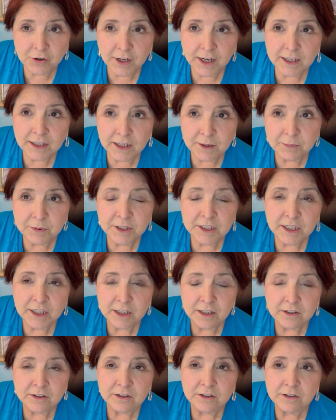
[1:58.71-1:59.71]
at a
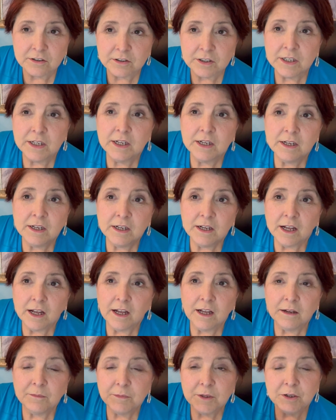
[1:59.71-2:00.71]
particular
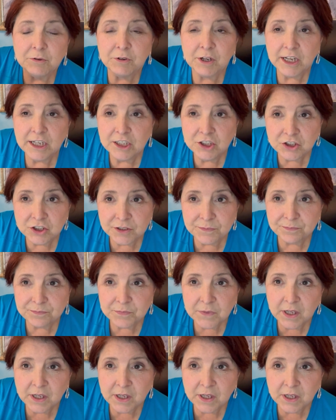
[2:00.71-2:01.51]
location.